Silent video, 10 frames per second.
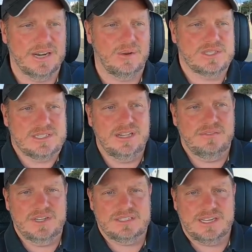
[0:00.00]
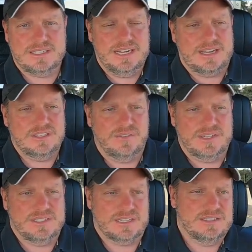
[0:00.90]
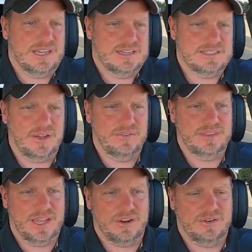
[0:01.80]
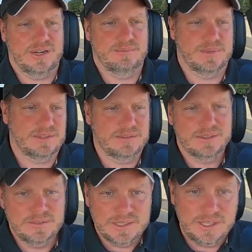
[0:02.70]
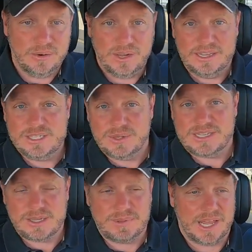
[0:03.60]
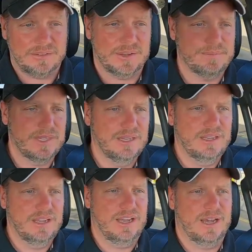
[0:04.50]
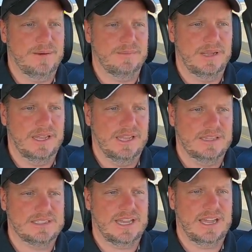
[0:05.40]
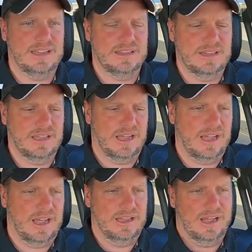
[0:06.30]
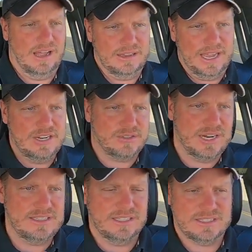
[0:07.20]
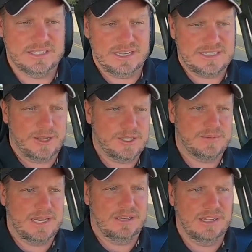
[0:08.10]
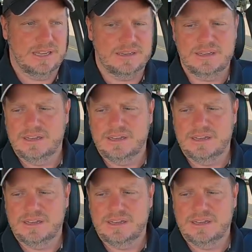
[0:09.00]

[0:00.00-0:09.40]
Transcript: Now, is it still a V6? Yeah, still a V6. Not going to sound that great, but, you know, at least we get something out of it. It's got lane tracing assist, helps you stay in the lane.